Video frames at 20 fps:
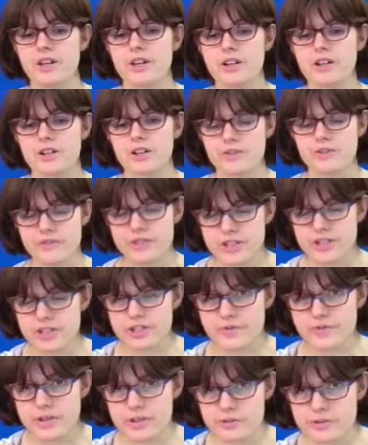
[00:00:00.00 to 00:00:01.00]
confident of
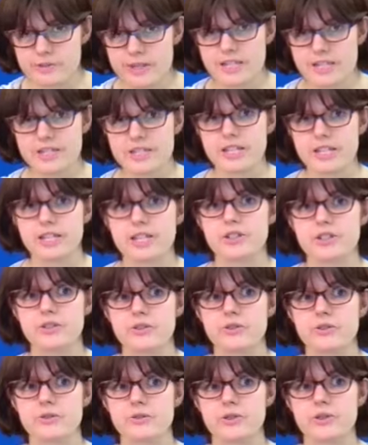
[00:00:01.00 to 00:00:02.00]
your ability
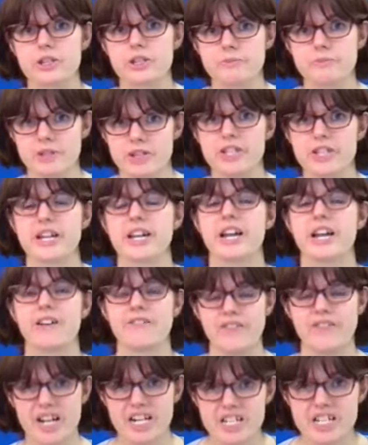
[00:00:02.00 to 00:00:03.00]
to communicate
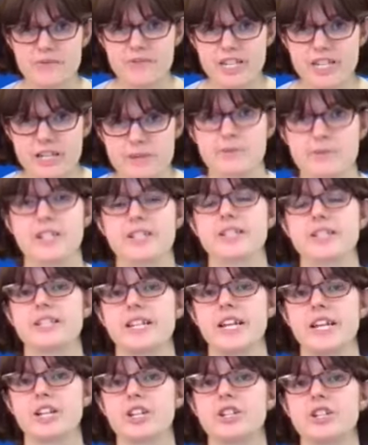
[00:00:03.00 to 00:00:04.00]
effectively in a
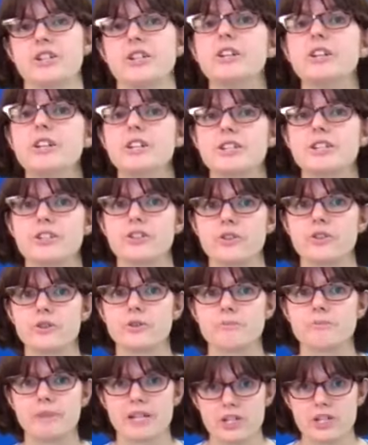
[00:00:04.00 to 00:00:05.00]
presentation, to
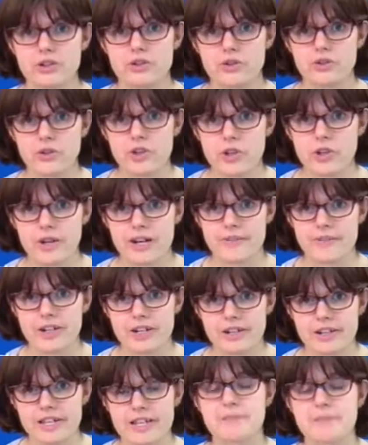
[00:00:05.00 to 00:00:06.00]
make sure that you have a
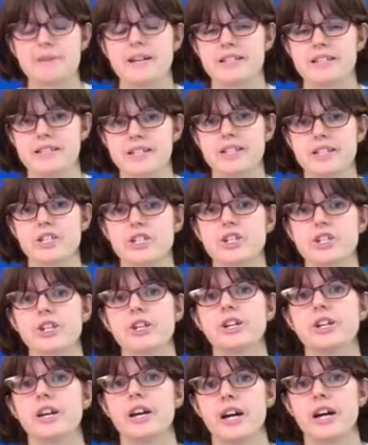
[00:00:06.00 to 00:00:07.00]
clear message
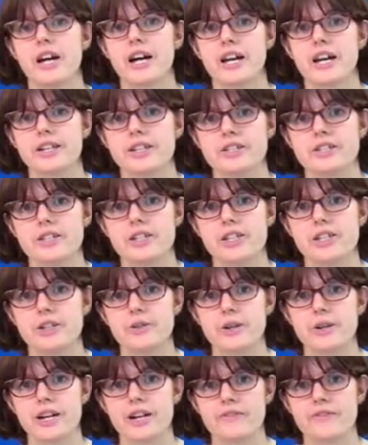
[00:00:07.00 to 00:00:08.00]
and that you
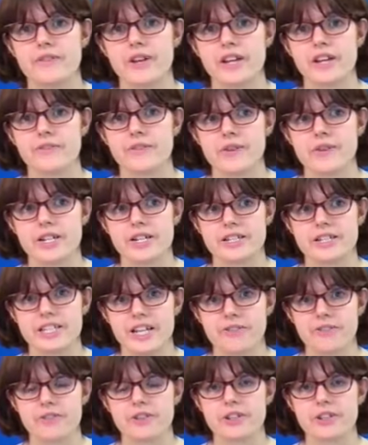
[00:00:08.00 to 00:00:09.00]
have a very
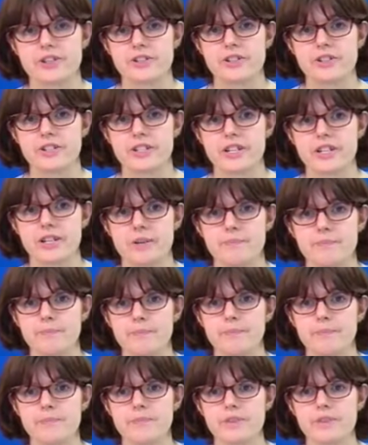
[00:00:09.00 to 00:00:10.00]
definite
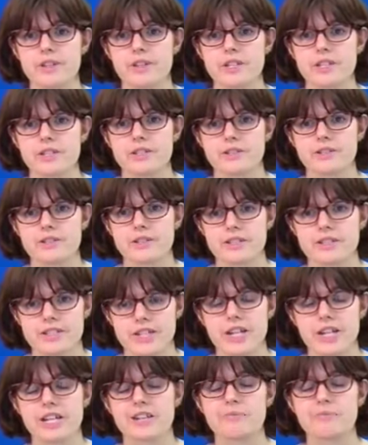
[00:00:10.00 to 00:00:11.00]

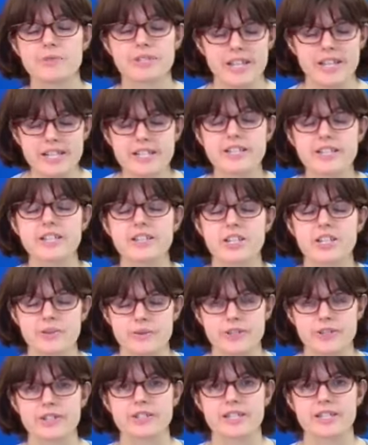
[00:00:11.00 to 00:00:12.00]
style of presenting and you
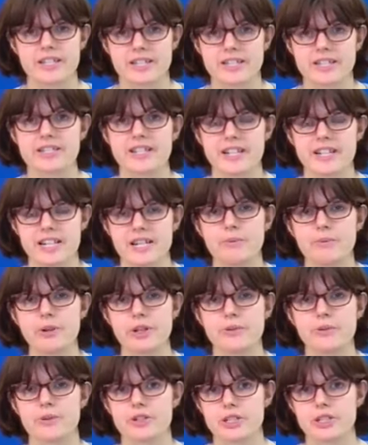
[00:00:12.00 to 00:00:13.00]
understand exactly what
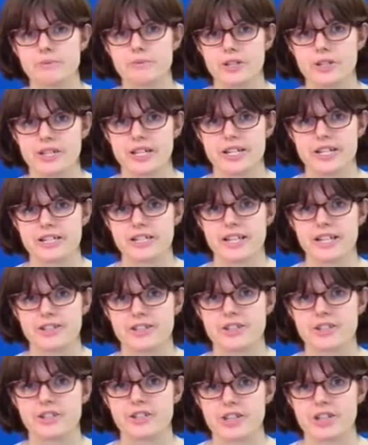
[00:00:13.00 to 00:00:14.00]
you want to communicate and how to
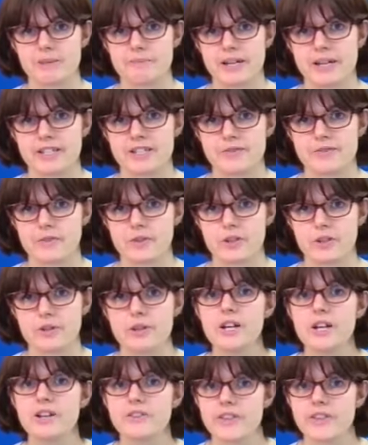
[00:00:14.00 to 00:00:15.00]
do that best of all,
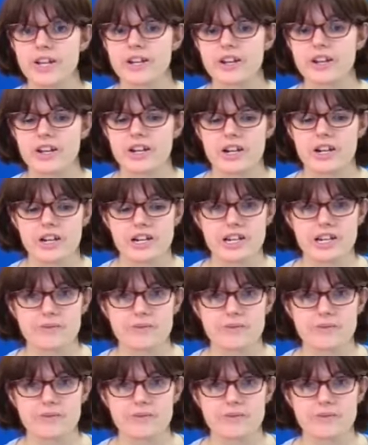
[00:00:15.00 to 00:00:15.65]
then I highly